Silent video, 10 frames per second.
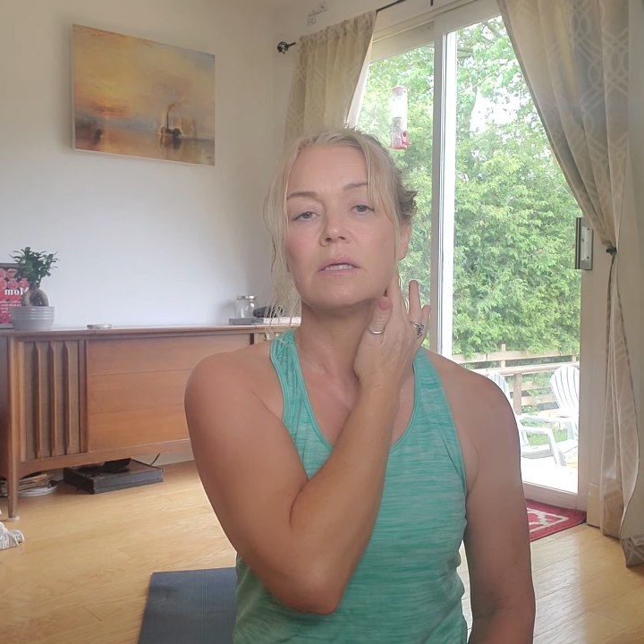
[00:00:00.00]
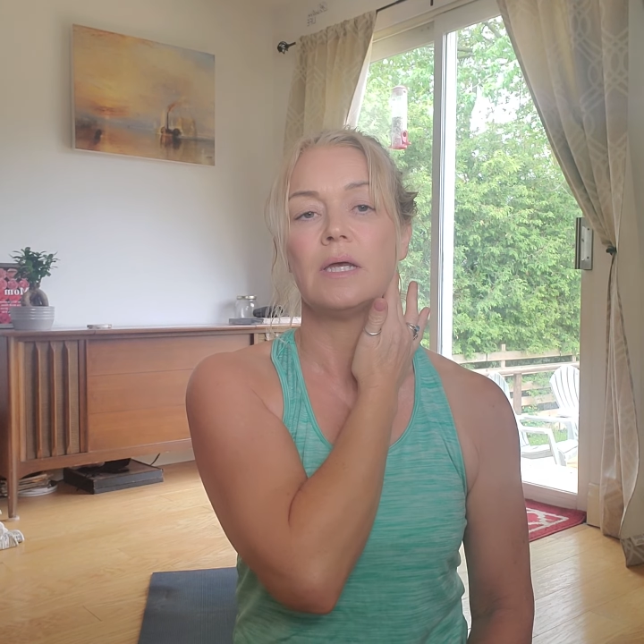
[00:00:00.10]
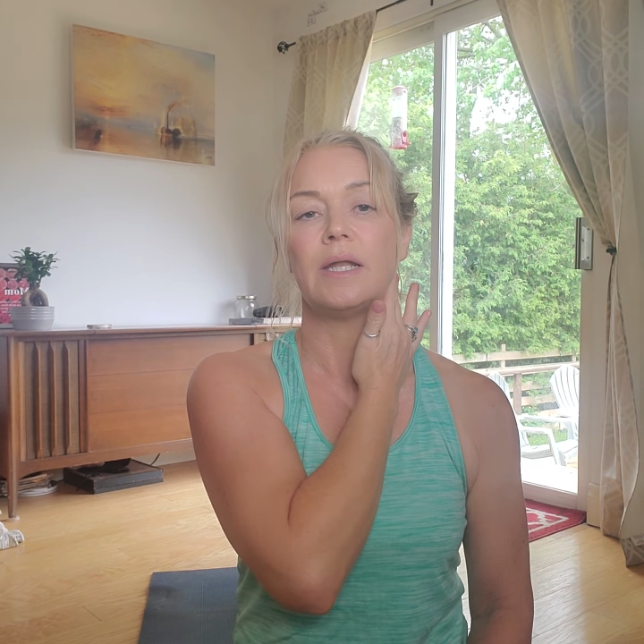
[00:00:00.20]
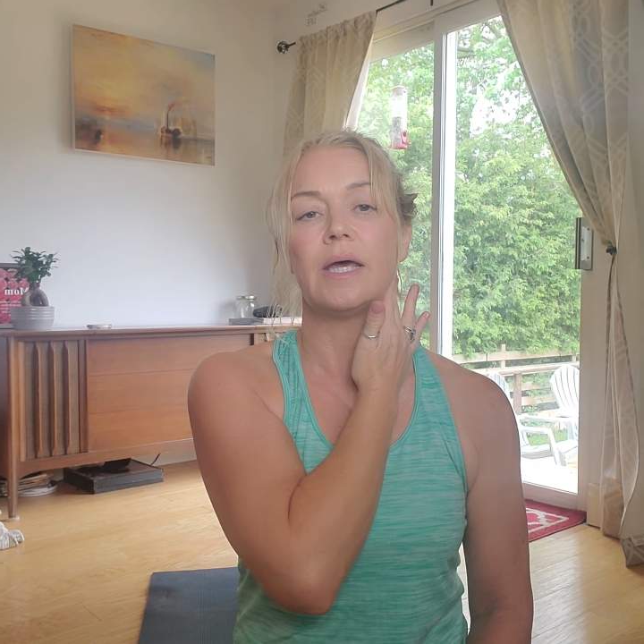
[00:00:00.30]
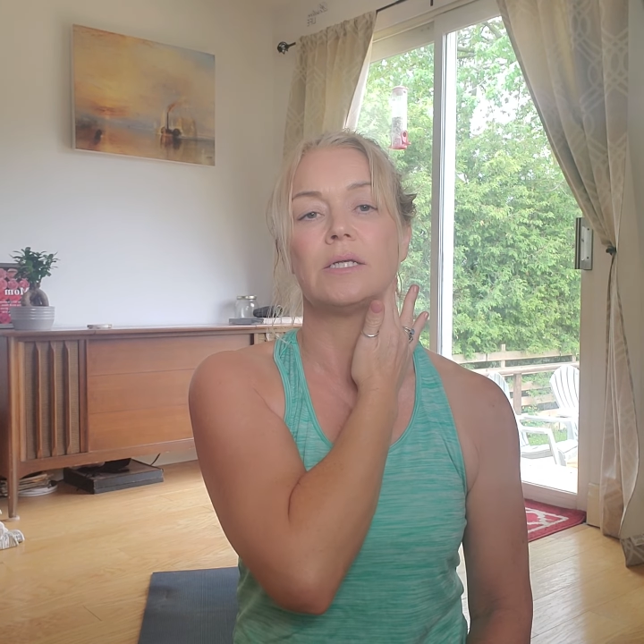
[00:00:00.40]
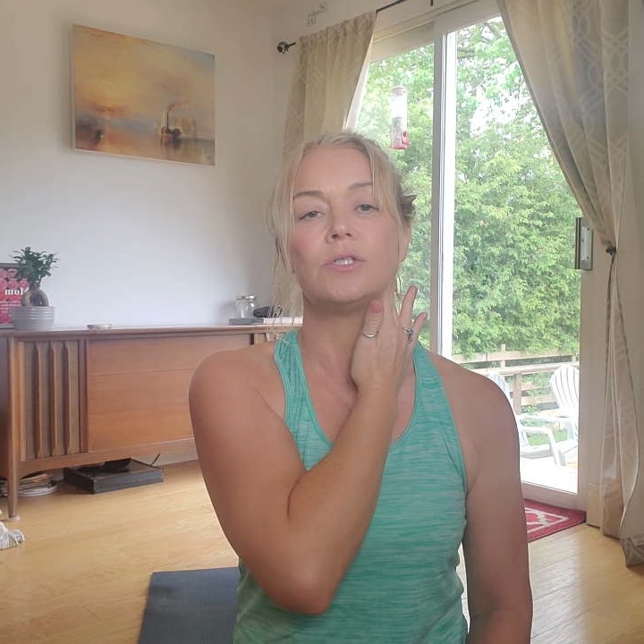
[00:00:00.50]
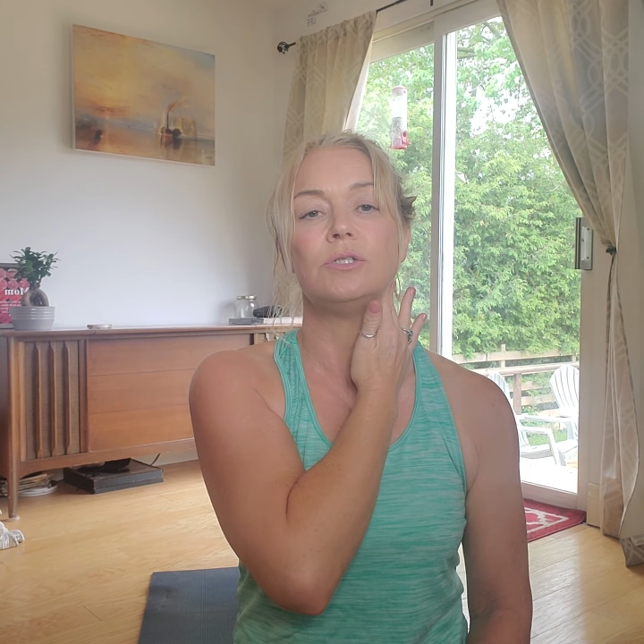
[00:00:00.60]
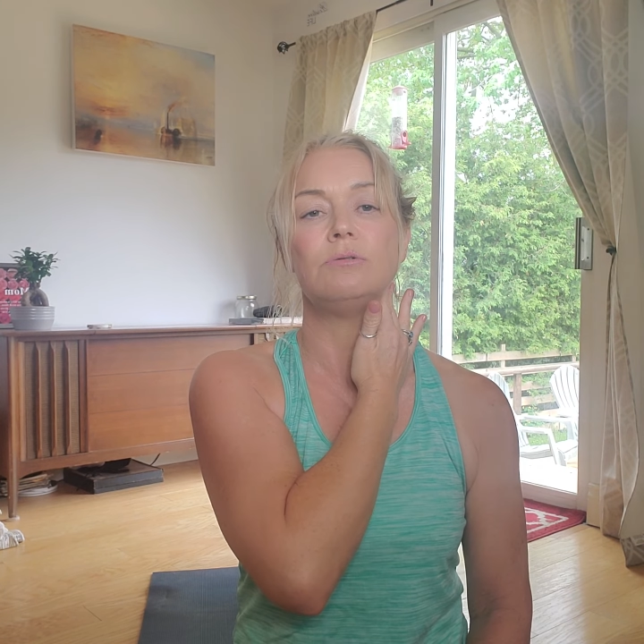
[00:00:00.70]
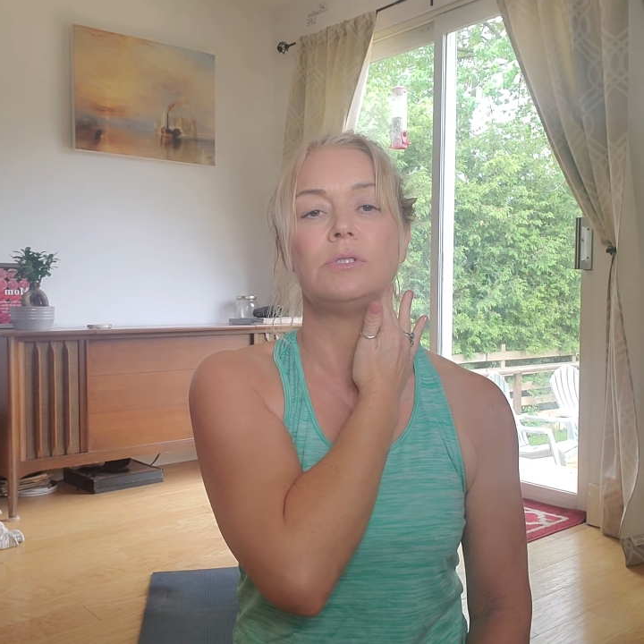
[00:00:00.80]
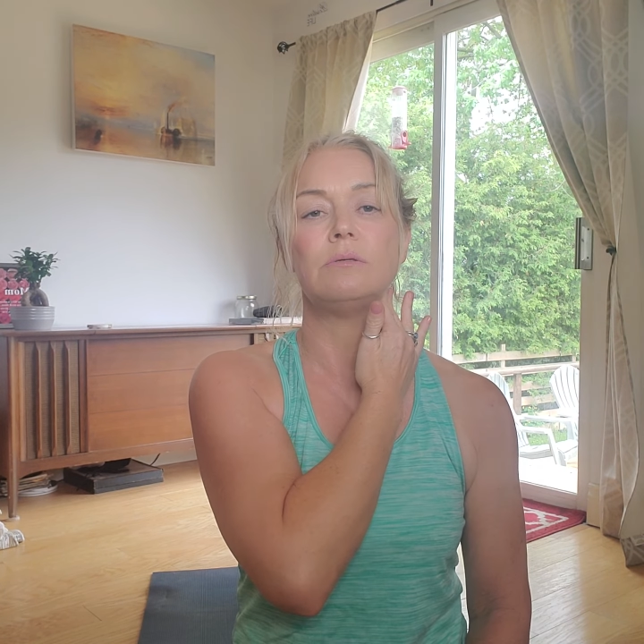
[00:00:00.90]
And as
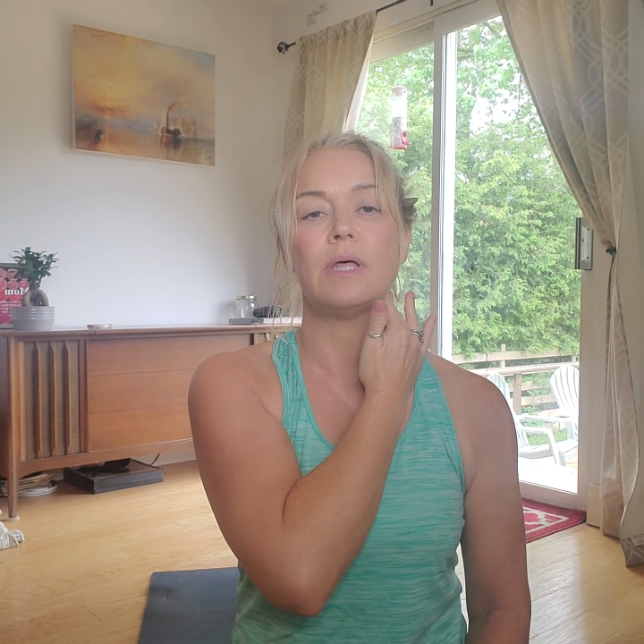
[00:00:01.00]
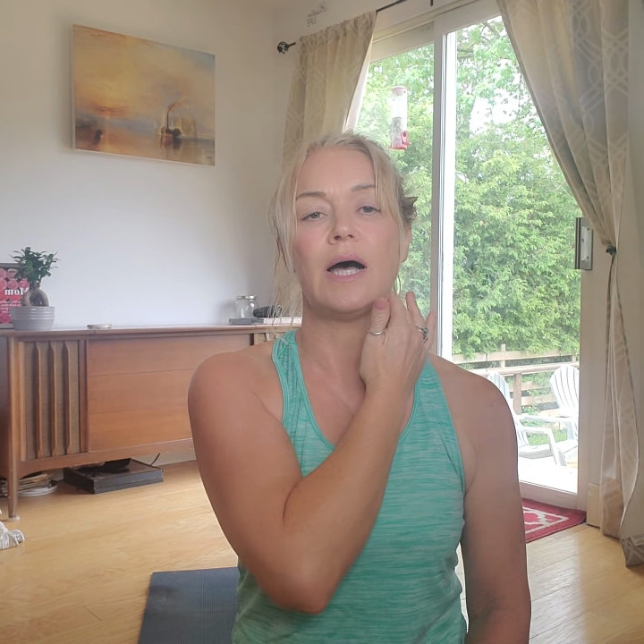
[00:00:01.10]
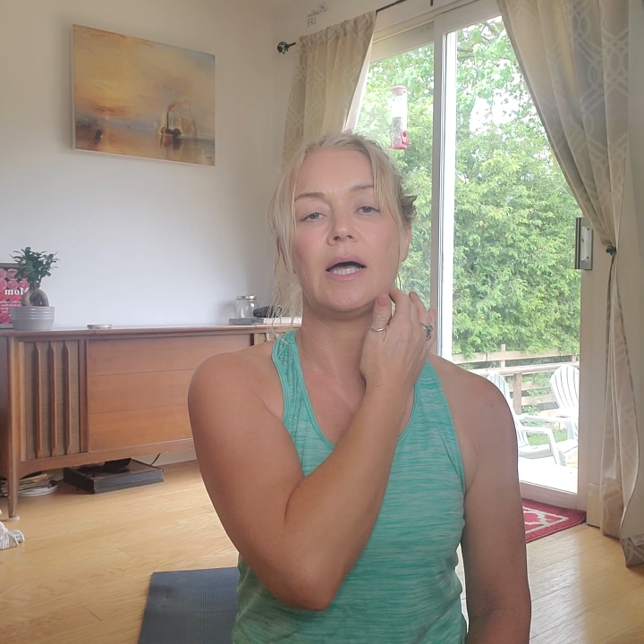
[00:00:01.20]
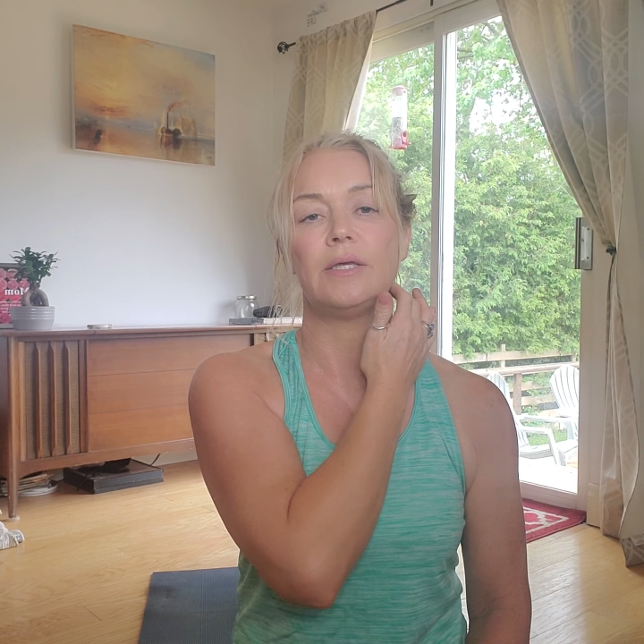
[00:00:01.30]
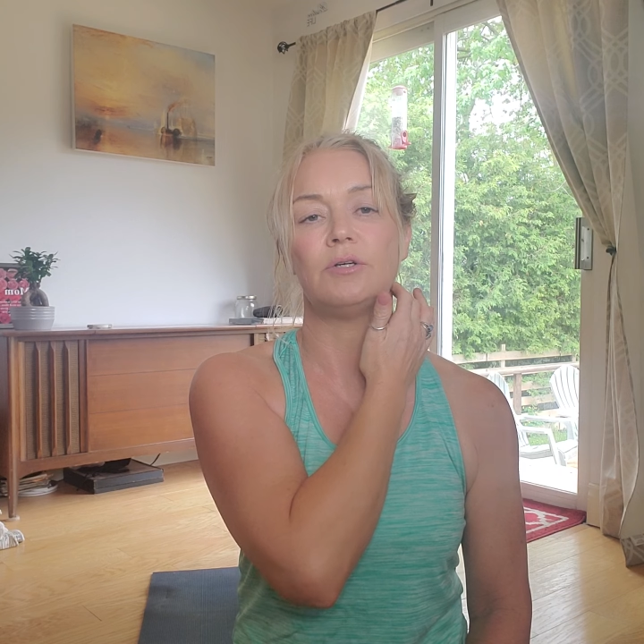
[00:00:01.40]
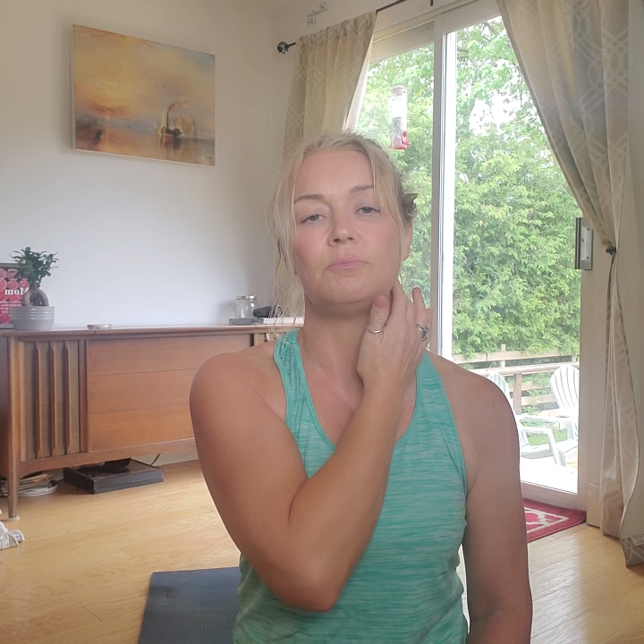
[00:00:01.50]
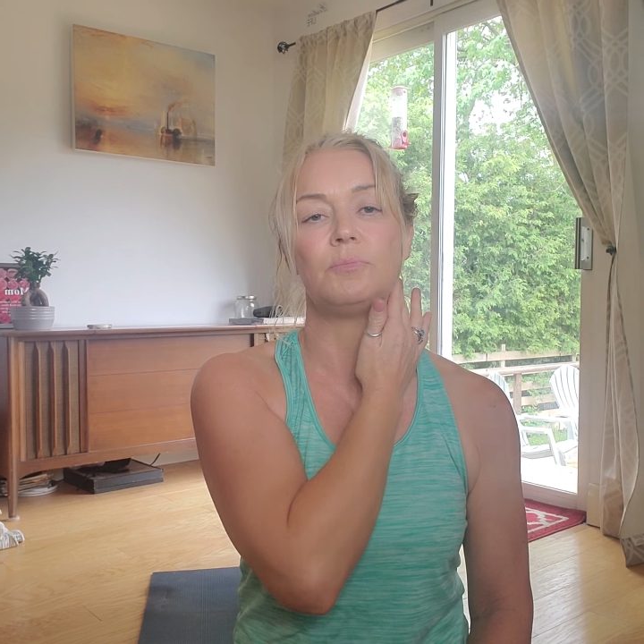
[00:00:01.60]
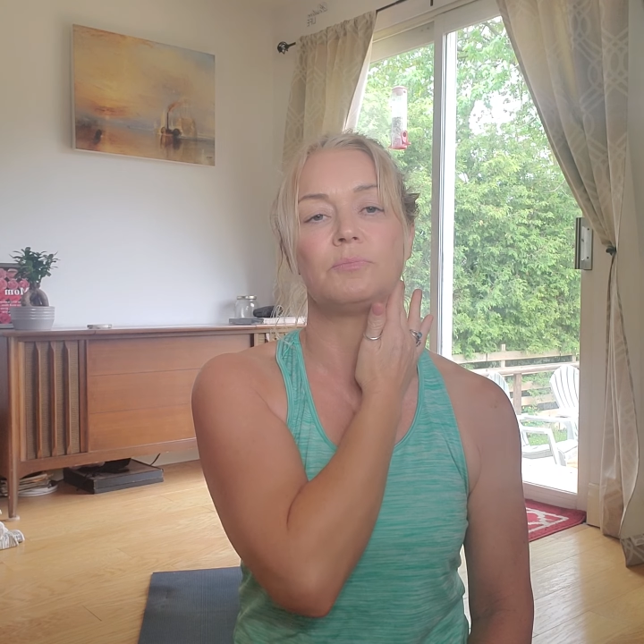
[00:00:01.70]
you do that, you're